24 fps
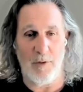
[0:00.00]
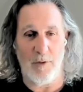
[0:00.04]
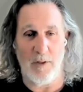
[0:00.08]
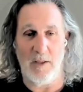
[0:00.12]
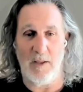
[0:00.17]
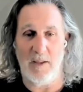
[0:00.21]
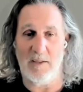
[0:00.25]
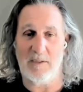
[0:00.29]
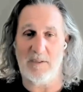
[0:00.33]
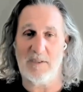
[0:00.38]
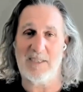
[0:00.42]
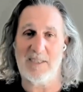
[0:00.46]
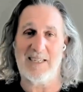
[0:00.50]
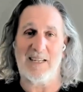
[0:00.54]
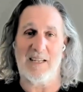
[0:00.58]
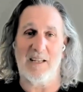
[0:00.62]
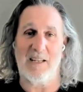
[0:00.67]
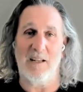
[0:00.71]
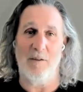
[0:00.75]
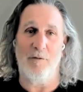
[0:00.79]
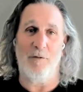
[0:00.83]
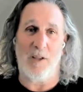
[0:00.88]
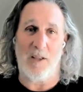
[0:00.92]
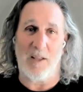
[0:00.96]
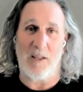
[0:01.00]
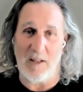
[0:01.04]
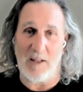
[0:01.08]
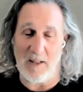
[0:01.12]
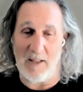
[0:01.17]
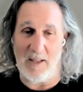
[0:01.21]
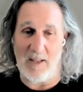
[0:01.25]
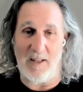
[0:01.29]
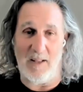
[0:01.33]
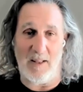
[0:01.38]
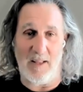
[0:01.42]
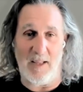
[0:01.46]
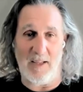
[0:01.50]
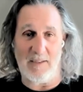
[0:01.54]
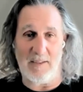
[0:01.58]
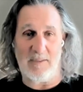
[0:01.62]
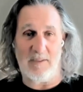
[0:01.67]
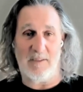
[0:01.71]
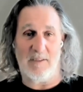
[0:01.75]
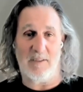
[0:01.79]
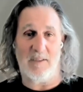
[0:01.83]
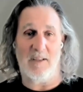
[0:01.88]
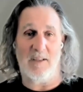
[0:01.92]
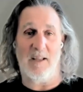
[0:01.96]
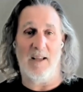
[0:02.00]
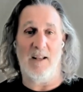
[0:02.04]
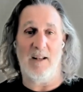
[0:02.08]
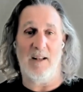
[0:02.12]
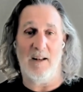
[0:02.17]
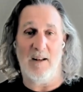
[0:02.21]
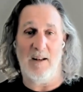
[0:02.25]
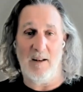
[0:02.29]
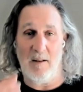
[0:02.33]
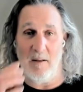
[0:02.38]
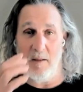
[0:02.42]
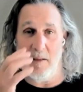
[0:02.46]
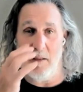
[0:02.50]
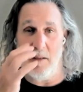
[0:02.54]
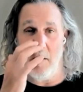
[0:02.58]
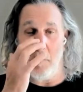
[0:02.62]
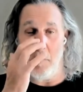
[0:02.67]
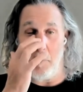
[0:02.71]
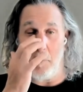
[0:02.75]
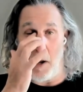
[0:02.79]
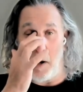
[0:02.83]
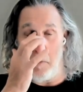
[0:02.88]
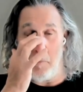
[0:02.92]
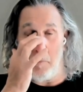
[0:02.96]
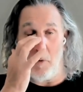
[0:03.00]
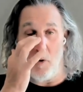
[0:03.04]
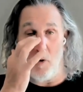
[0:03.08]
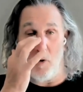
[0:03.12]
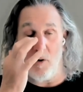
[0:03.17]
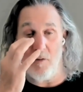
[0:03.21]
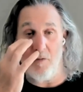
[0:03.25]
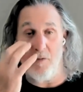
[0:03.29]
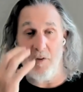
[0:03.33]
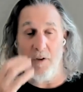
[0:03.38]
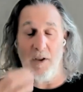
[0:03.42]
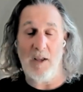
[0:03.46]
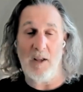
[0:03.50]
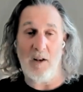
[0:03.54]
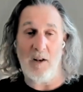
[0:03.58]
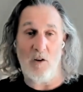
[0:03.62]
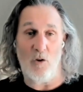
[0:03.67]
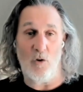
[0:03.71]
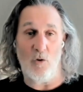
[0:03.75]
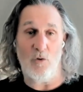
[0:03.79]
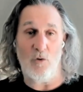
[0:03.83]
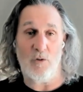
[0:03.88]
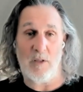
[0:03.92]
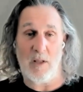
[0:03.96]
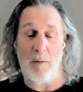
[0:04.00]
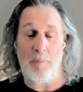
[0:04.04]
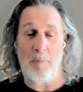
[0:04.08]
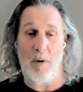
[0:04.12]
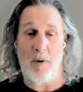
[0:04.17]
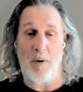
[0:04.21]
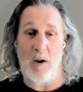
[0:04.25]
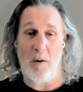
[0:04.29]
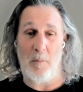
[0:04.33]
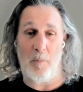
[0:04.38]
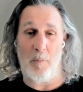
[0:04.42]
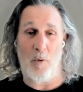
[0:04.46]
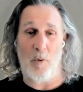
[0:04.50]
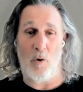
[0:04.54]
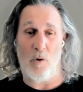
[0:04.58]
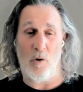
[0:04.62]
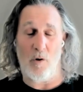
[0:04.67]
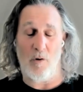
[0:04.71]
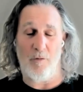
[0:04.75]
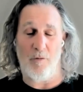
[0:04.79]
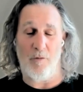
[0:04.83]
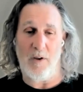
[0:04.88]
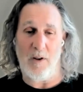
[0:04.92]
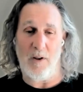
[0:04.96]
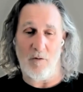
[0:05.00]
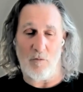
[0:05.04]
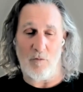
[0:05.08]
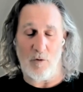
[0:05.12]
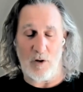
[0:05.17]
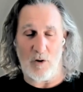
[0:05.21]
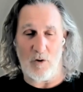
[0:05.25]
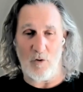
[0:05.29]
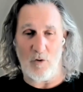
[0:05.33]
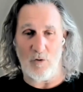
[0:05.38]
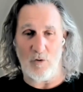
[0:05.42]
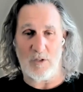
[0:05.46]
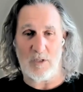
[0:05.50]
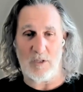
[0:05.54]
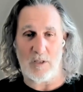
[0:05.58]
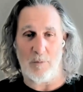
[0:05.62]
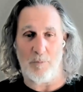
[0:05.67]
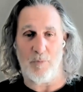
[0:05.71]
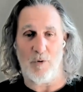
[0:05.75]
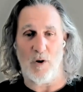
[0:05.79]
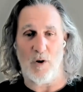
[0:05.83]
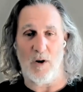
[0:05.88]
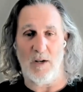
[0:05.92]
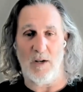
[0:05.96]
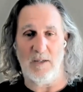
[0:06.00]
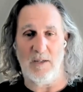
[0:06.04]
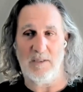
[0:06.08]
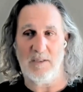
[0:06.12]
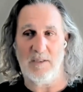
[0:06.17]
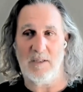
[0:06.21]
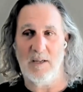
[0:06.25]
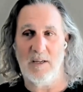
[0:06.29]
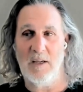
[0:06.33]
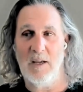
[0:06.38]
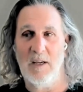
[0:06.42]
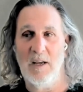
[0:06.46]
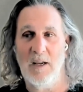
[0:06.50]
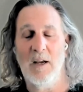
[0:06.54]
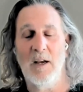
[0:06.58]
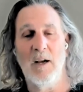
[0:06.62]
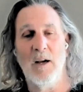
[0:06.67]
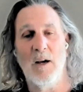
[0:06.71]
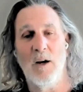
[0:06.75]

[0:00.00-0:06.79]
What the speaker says: Hopefully it's significantly less than the buyer broker fee, and use that buyer broker fee to reduce the price,